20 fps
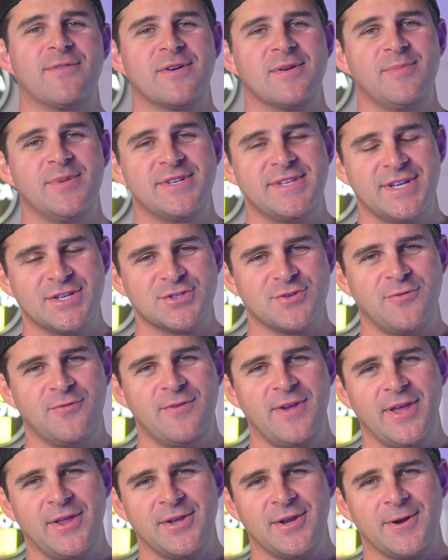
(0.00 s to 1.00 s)
for potential
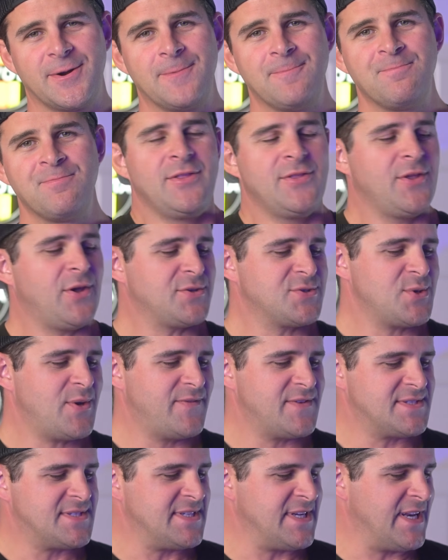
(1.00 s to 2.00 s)
failure. They also
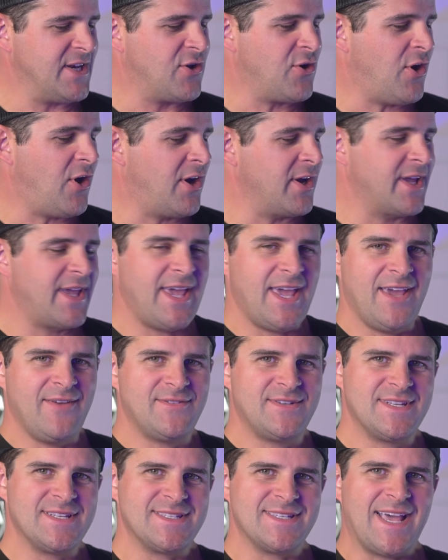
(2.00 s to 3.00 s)
have this neat
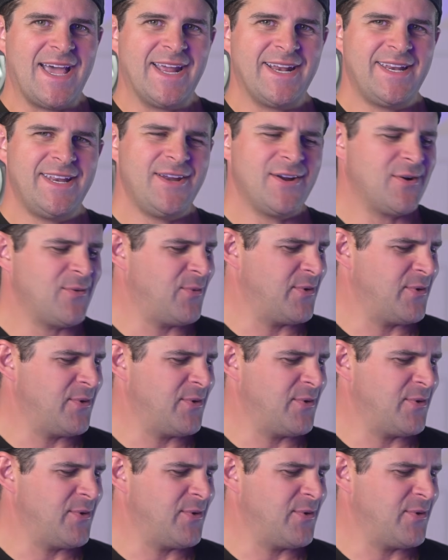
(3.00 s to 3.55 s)
concave design here